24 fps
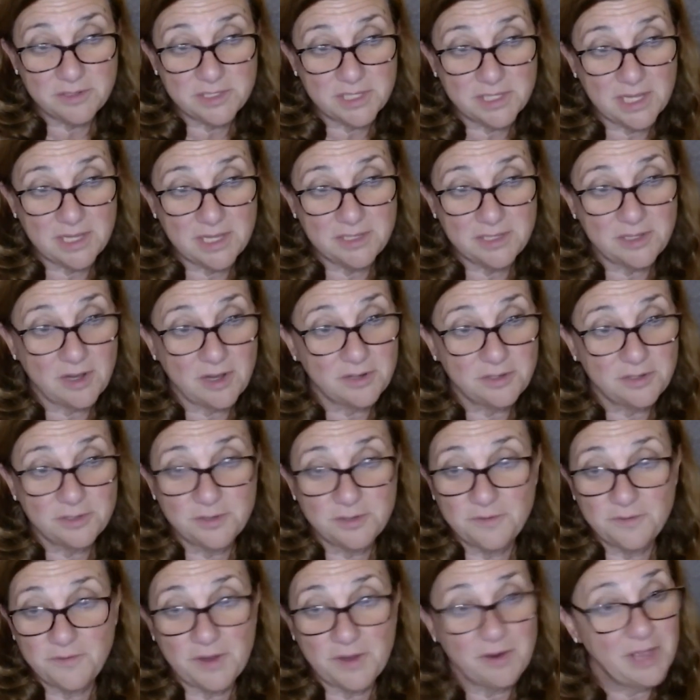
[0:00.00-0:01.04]
and doctors are
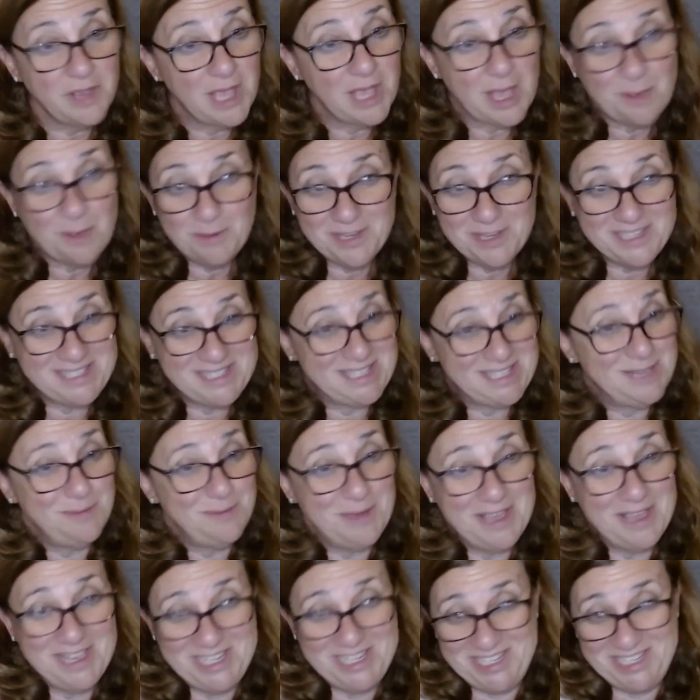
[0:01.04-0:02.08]
very happy to see
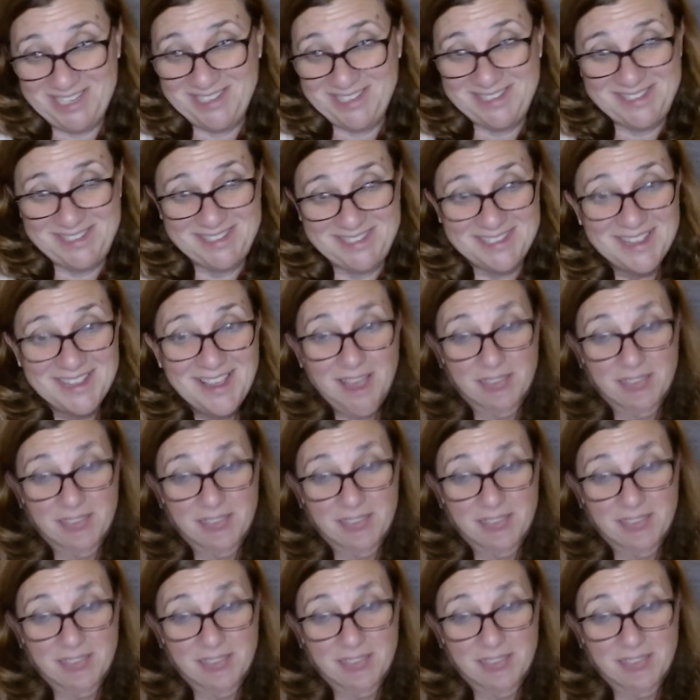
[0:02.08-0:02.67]
patients.